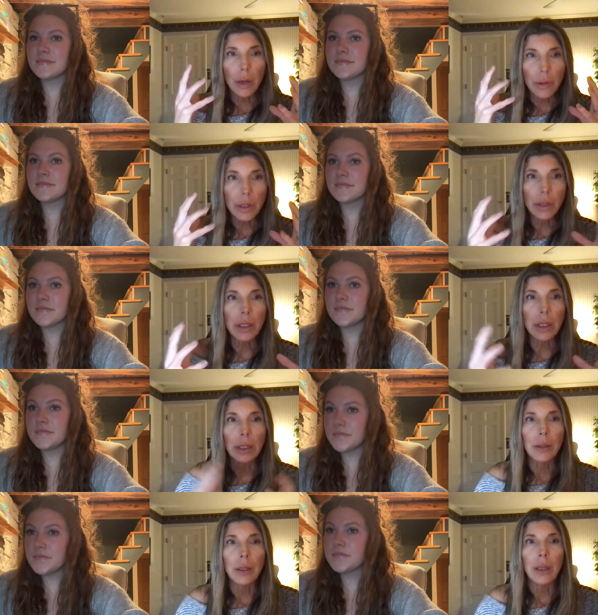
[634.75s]
Speaker 1: know, just
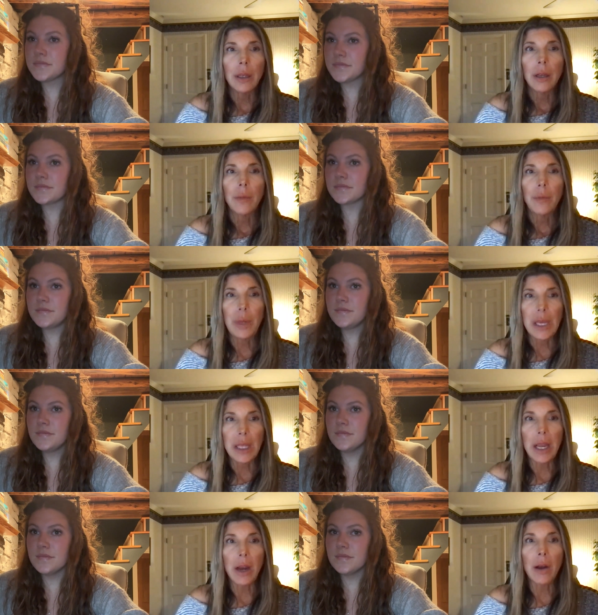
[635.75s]
to
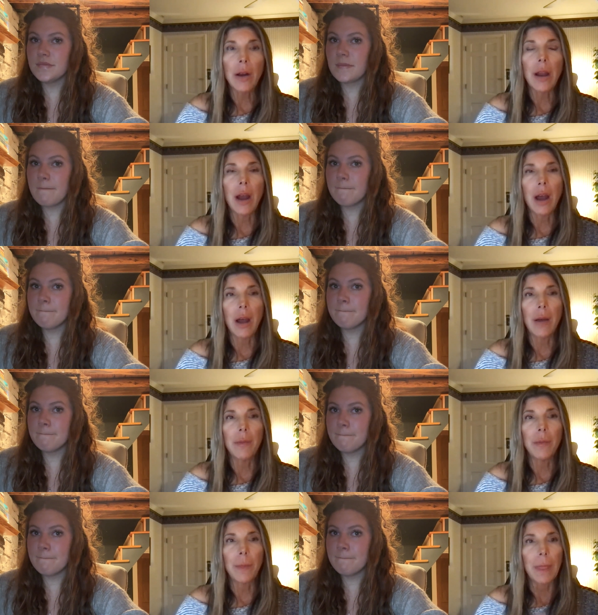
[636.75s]
be there
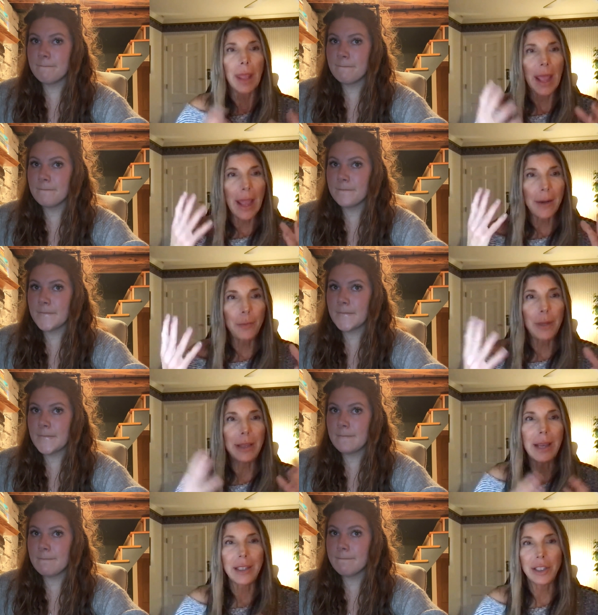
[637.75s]
um, and
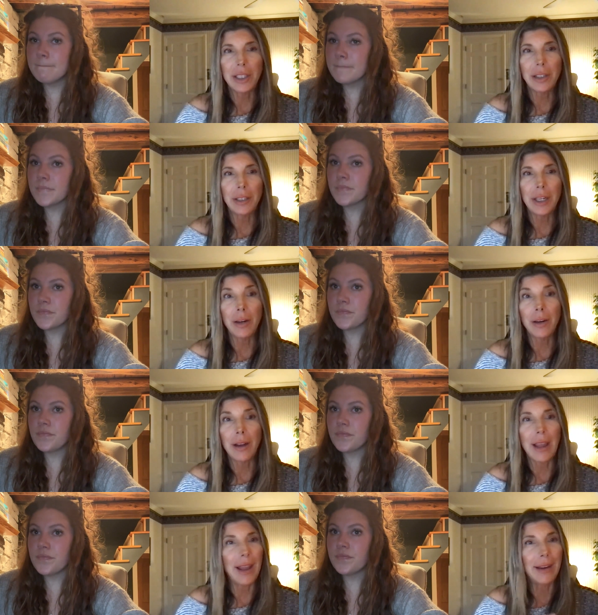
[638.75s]
be that
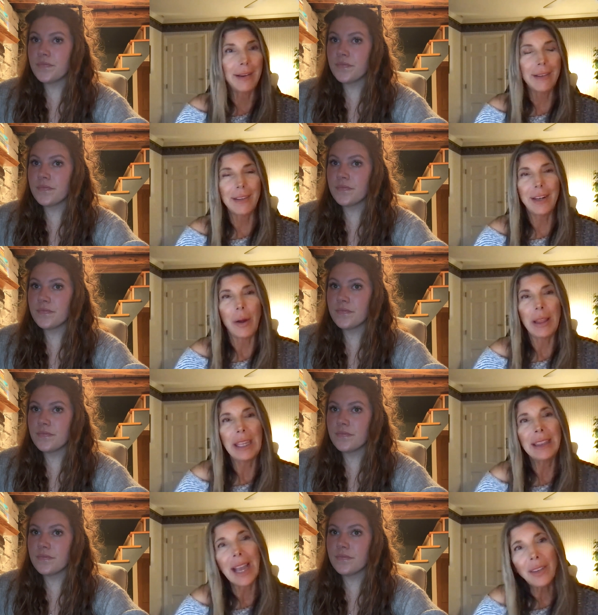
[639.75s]
cheerleader. And, you know,
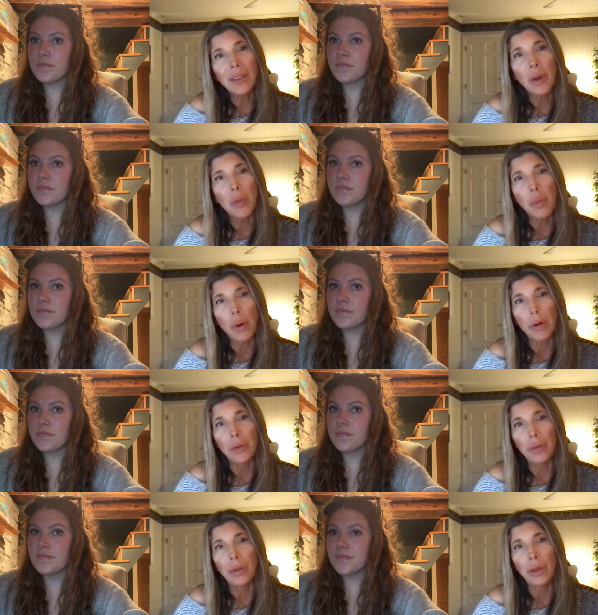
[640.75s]
I think that's so
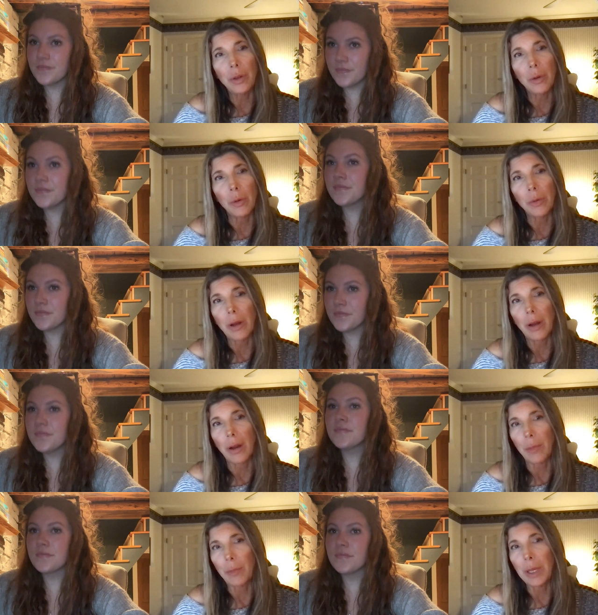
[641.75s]
important too.
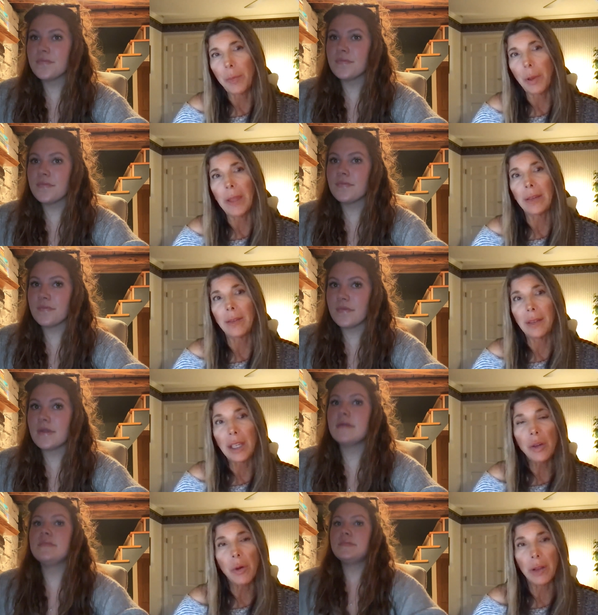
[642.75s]
uh, people that
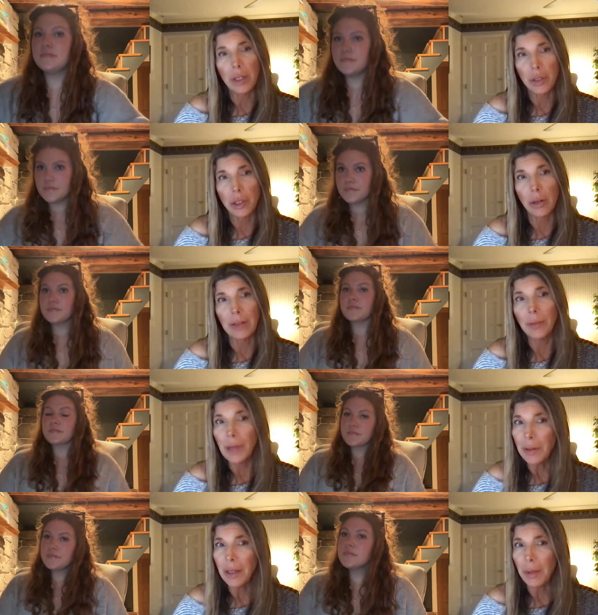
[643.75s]
see you on this journey.
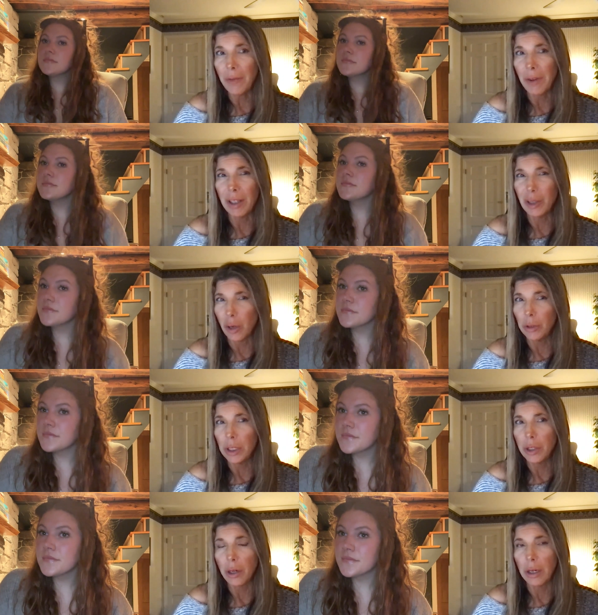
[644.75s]
Sometimes it can be a very
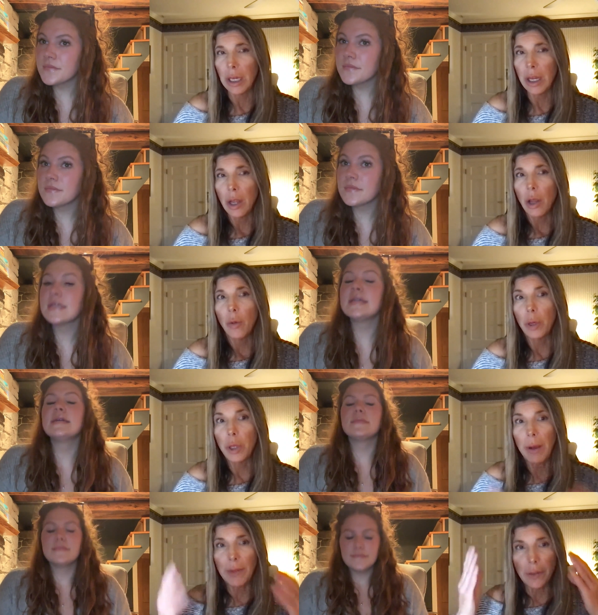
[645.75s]
lonely journey
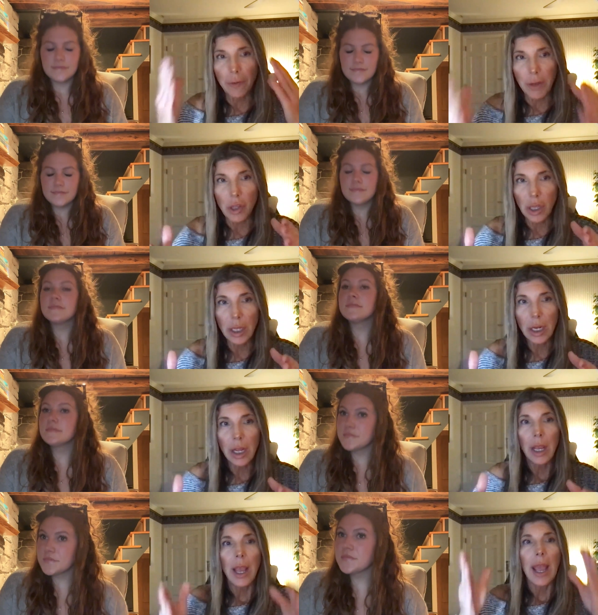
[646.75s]
when you have this
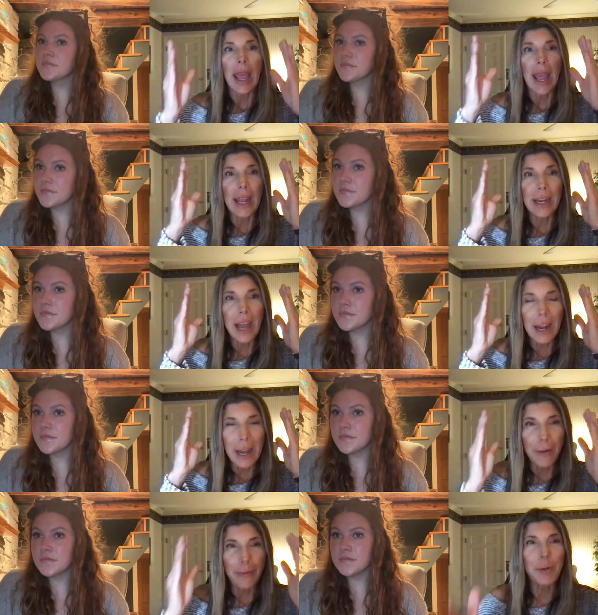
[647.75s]
vision and
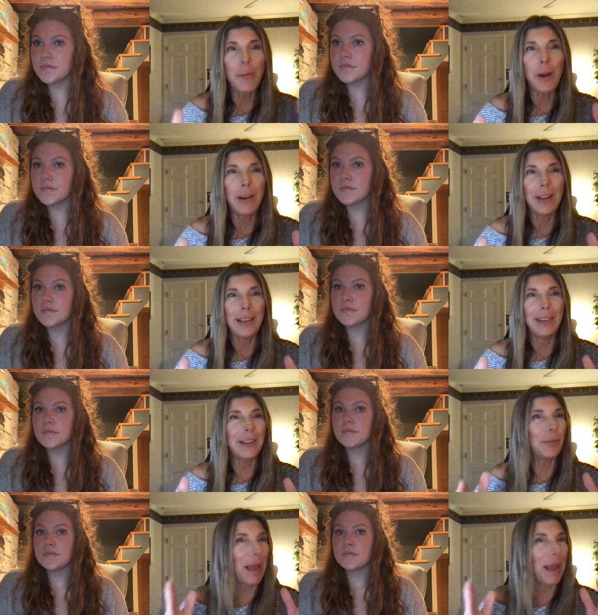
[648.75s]
not everyone is as